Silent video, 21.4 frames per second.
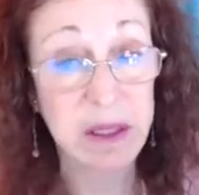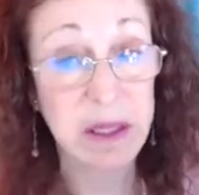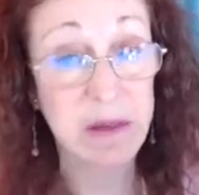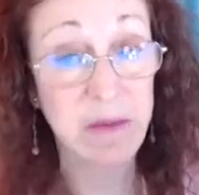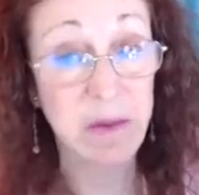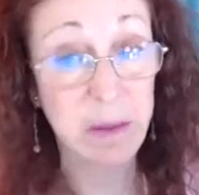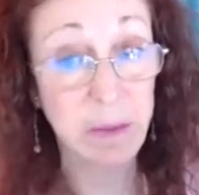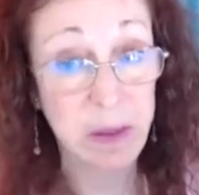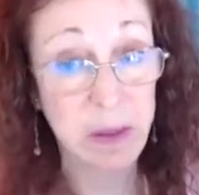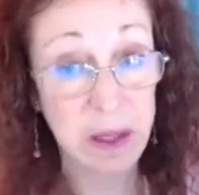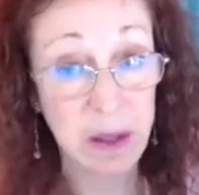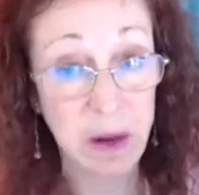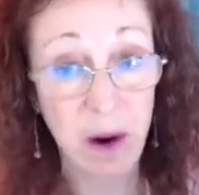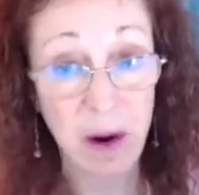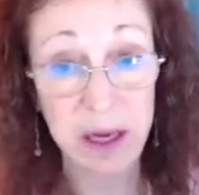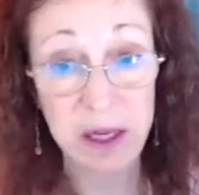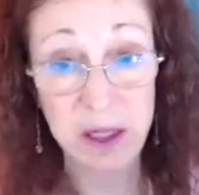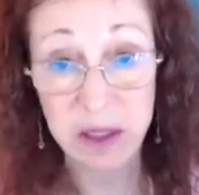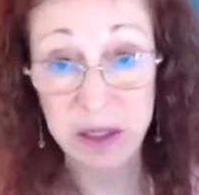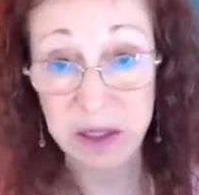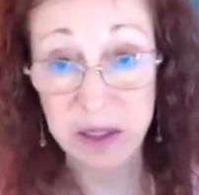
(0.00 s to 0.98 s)
TV PR
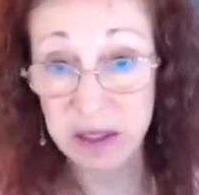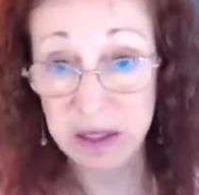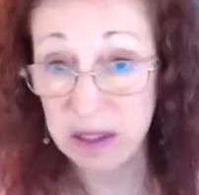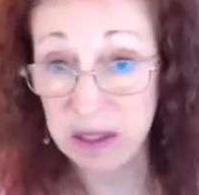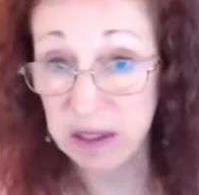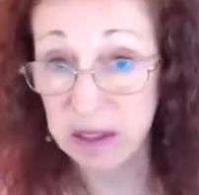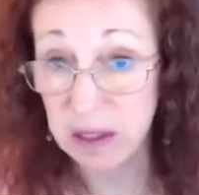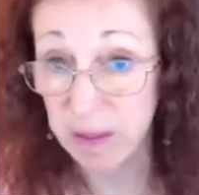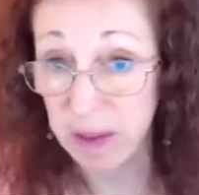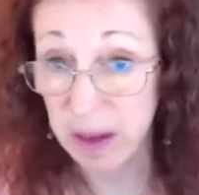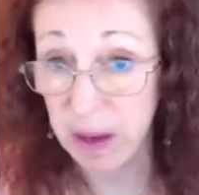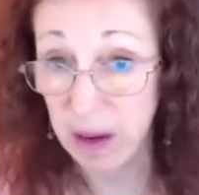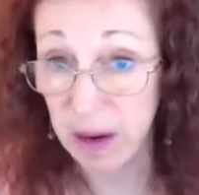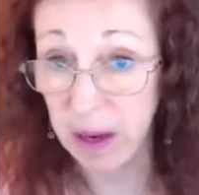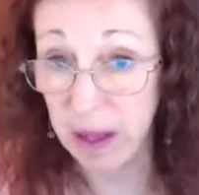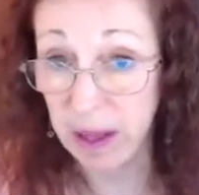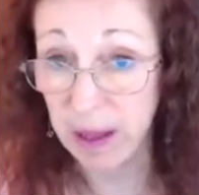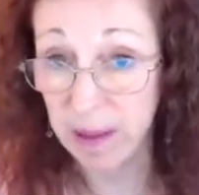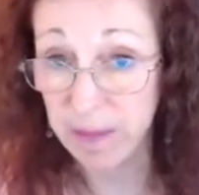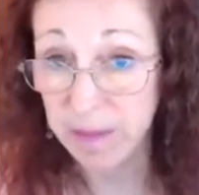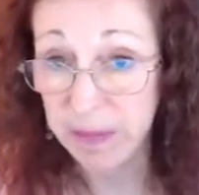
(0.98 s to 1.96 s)
agencies in
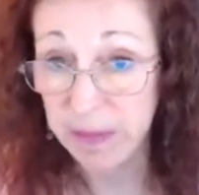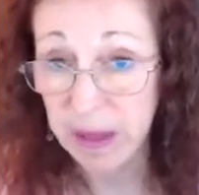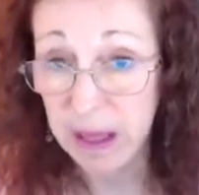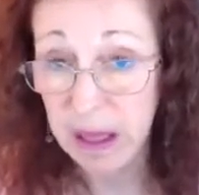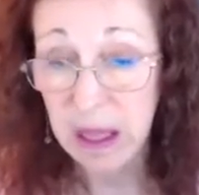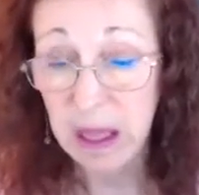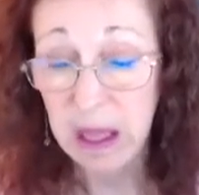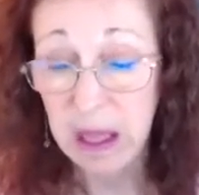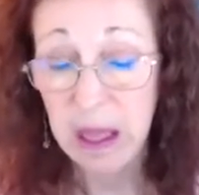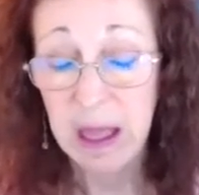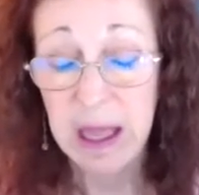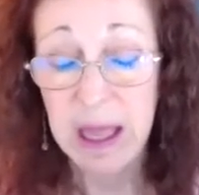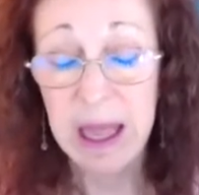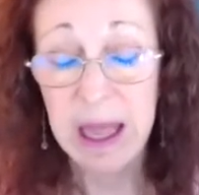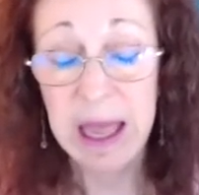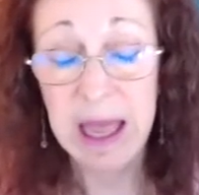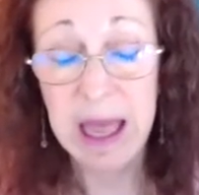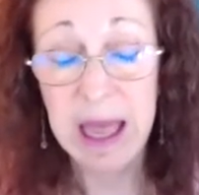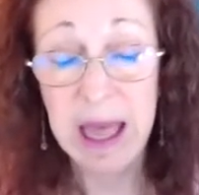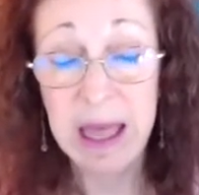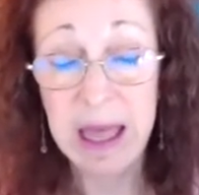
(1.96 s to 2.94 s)
America.
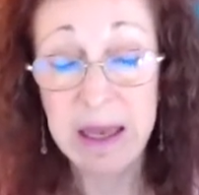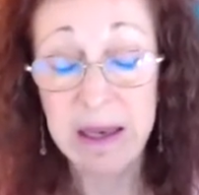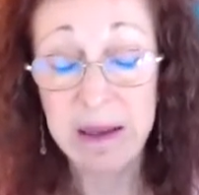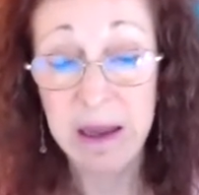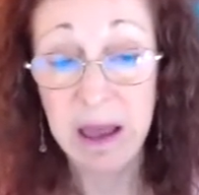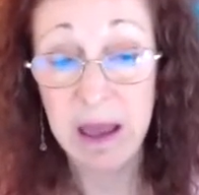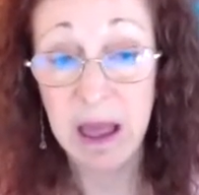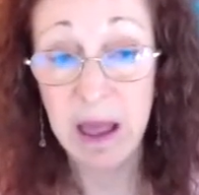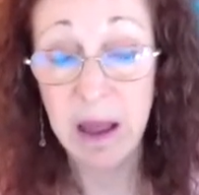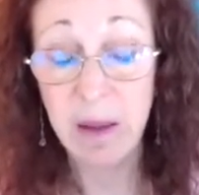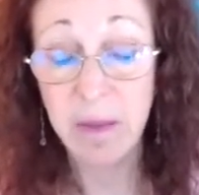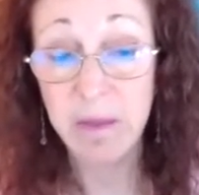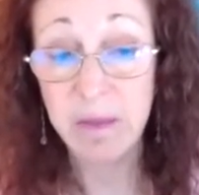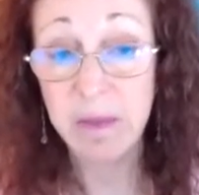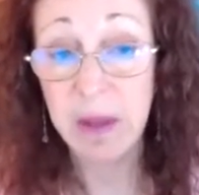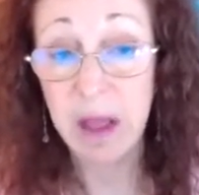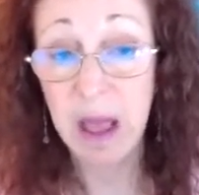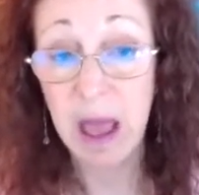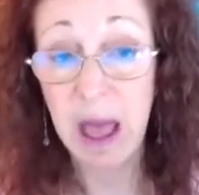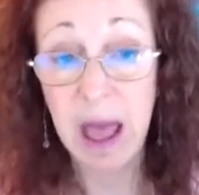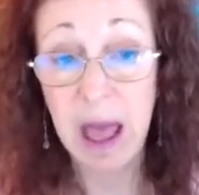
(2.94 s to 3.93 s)
And
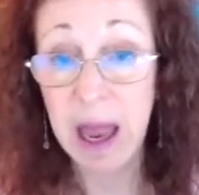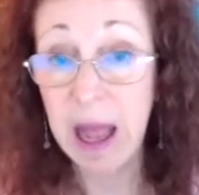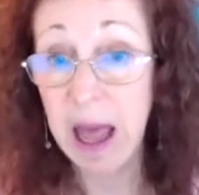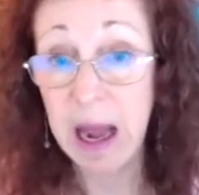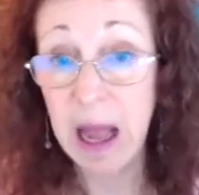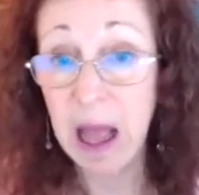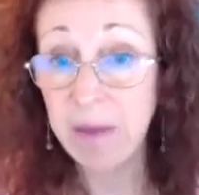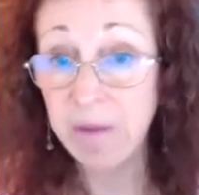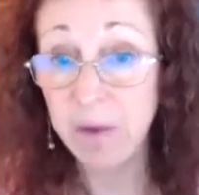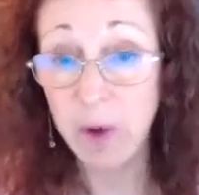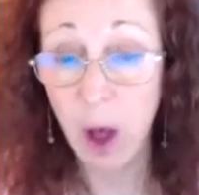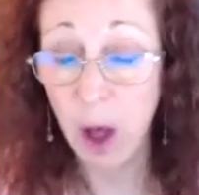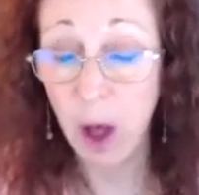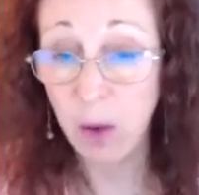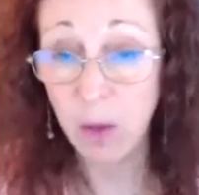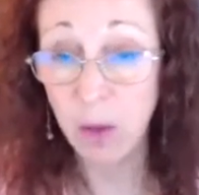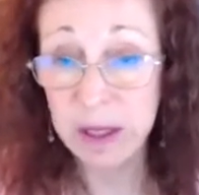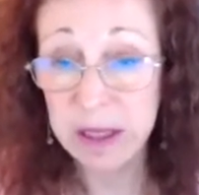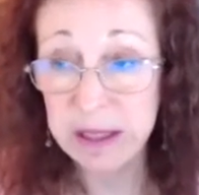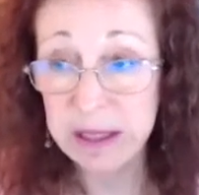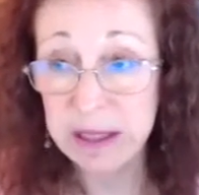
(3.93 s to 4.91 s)
I've
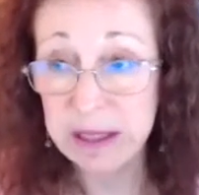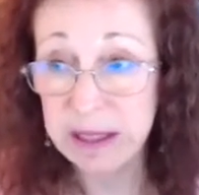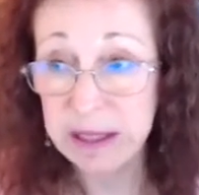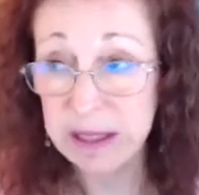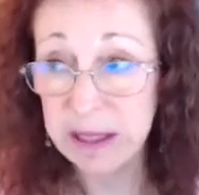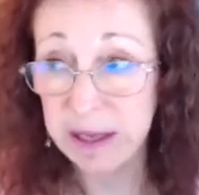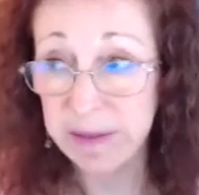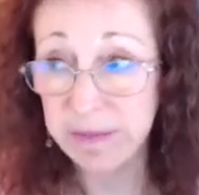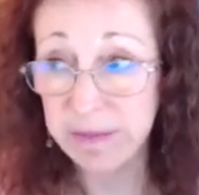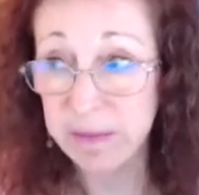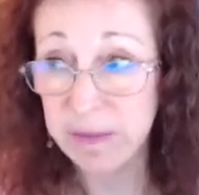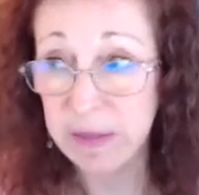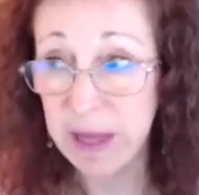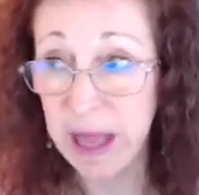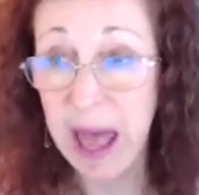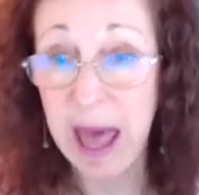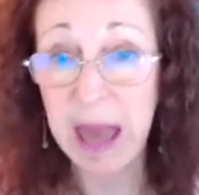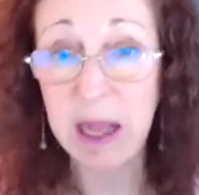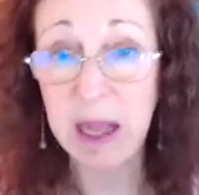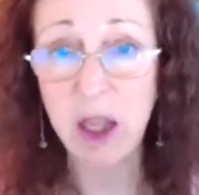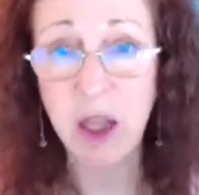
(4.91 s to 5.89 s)
always
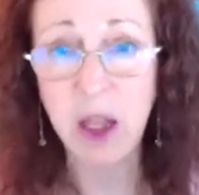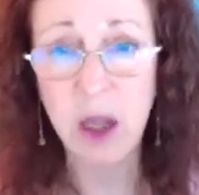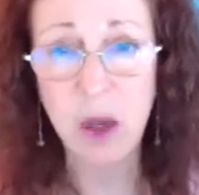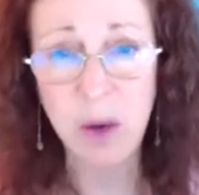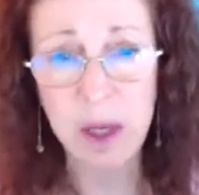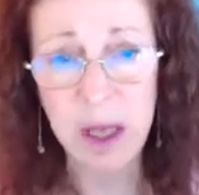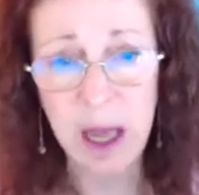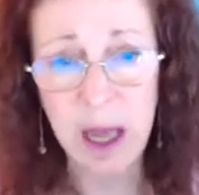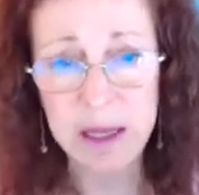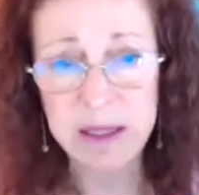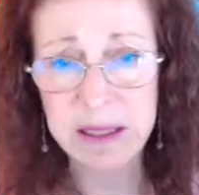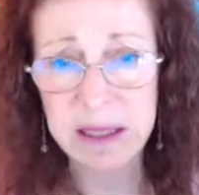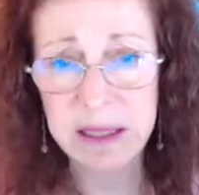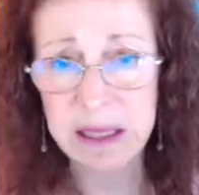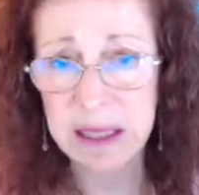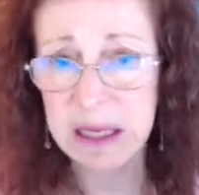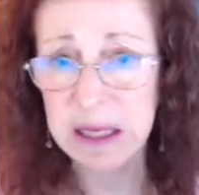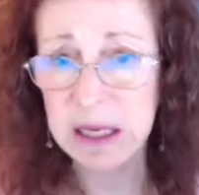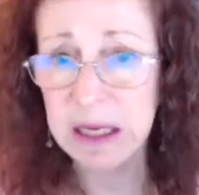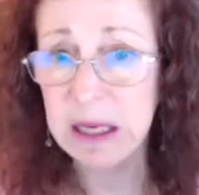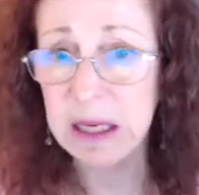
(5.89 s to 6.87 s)
had a
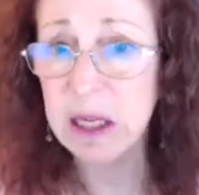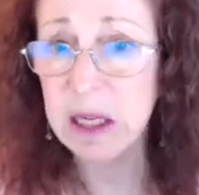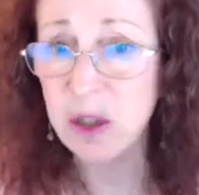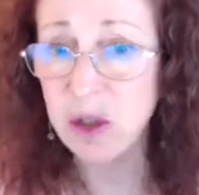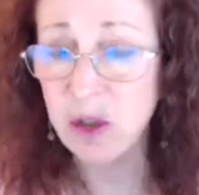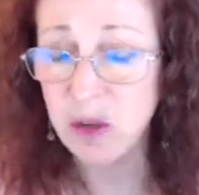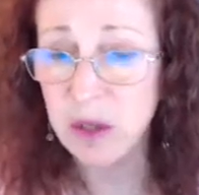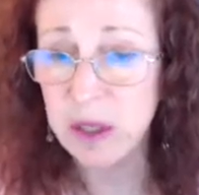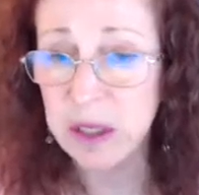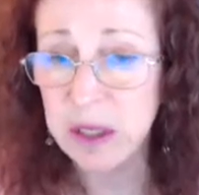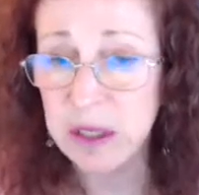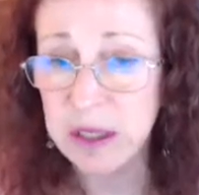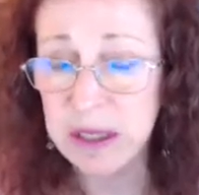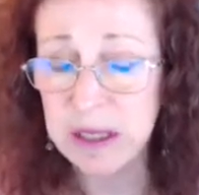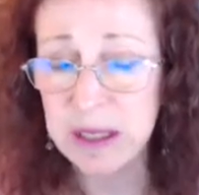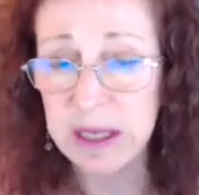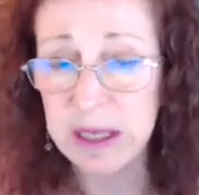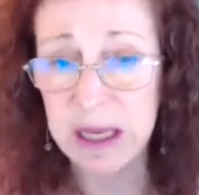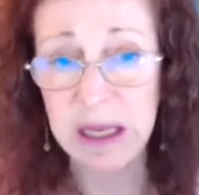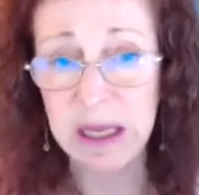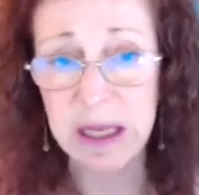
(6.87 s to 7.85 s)
curiosity and an
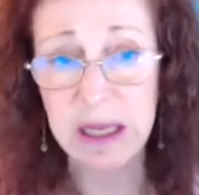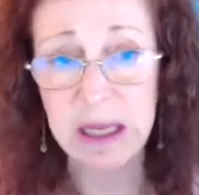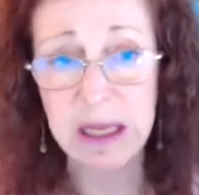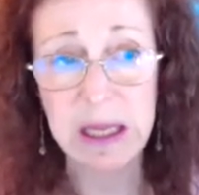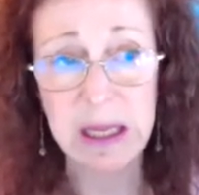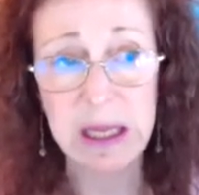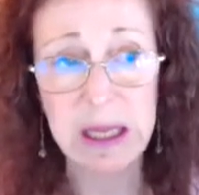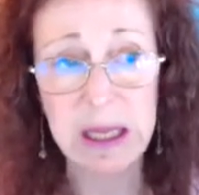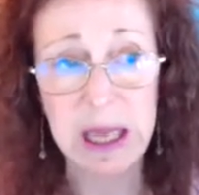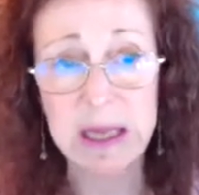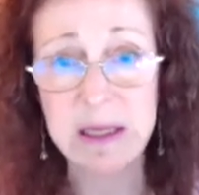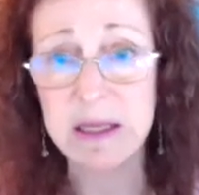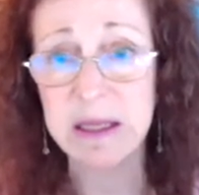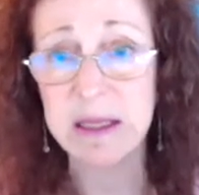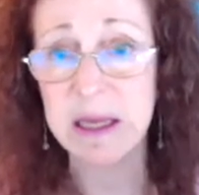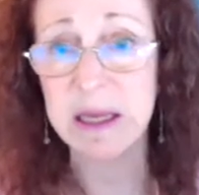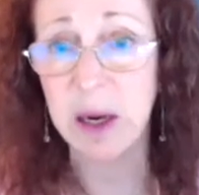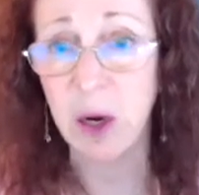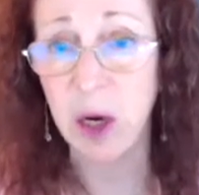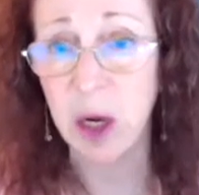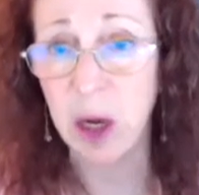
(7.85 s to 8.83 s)
interest in the
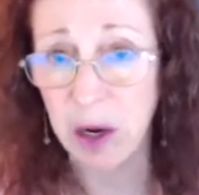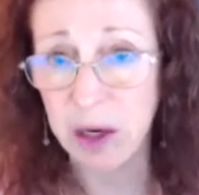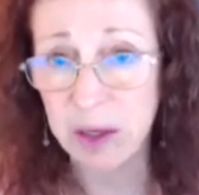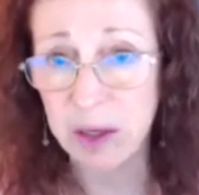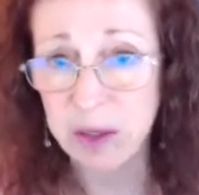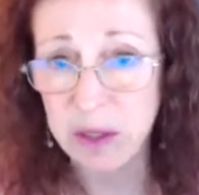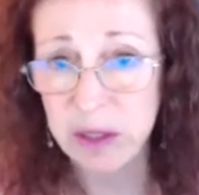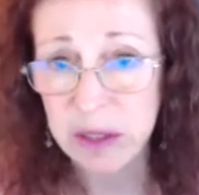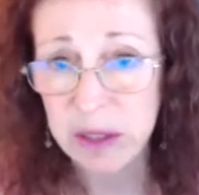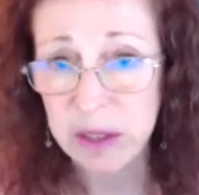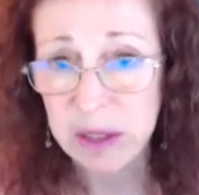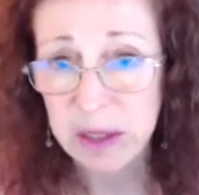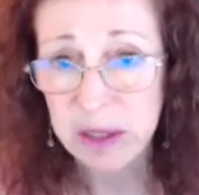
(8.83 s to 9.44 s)
esoteric arts.